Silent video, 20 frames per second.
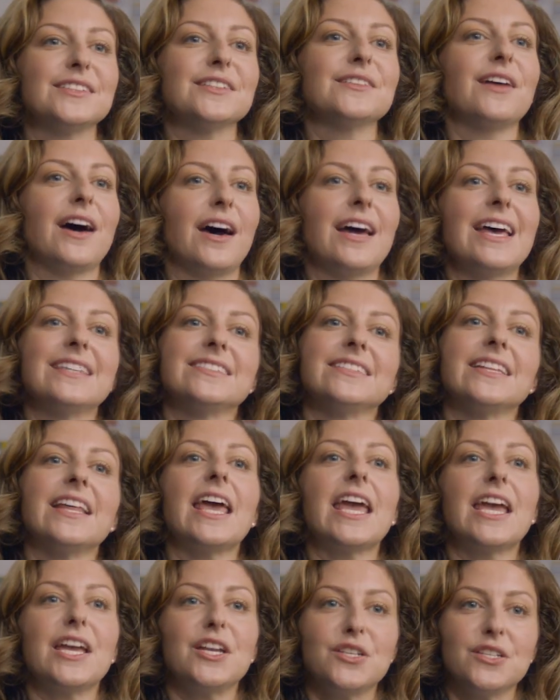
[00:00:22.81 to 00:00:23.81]
a lot as
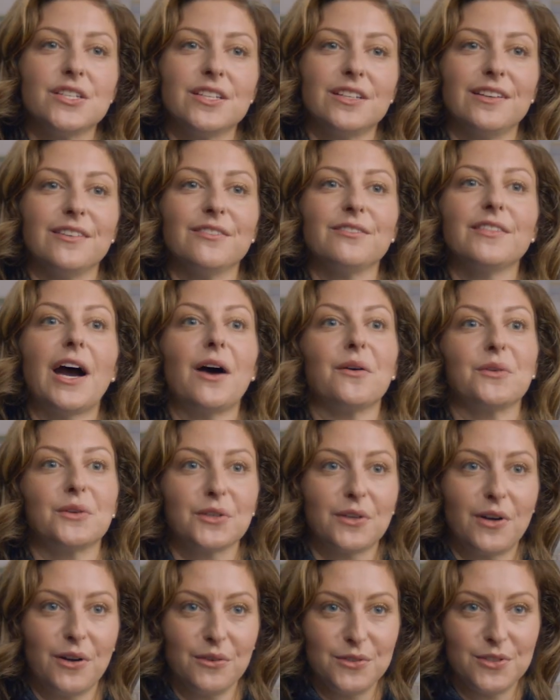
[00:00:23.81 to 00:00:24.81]
the agent of
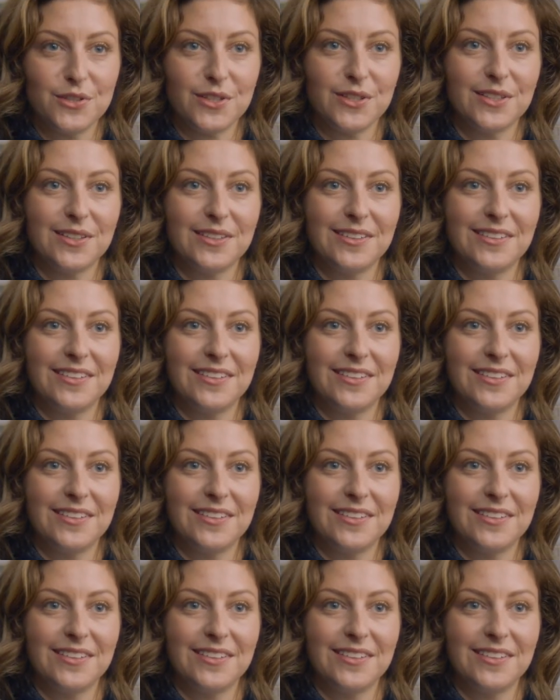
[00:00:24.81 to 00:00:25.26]
counterculture.